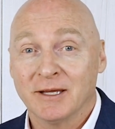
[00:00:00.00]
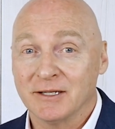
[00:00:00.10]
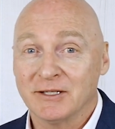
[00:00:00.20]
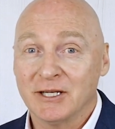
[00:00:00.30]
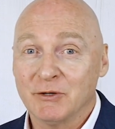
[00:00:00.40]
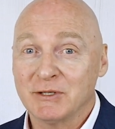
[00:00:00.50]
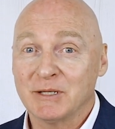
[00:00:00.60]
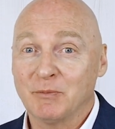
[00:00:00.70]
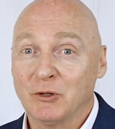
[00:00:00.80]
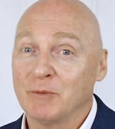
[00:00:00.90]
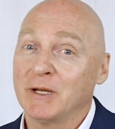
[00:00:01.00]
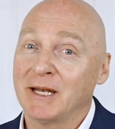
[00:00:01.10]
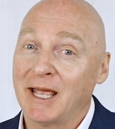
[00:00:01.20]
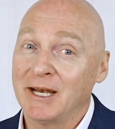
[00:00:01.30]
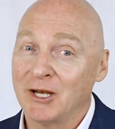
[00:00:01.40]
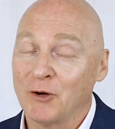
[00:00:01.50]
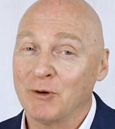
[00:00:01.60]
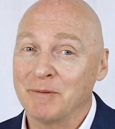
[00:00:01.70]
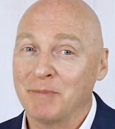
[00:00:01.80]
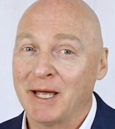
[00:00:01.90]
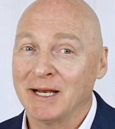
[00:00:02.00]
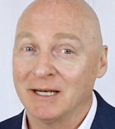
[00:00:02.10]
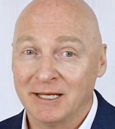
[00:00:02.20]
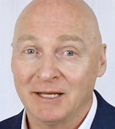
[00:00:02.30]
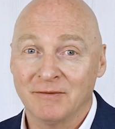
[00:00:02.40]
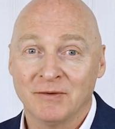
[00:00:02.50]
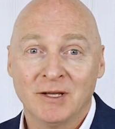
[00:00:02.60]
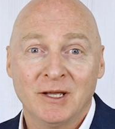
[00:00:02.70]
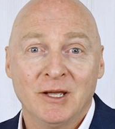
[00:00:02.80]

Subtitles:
continuous employment, and no unpaid leave.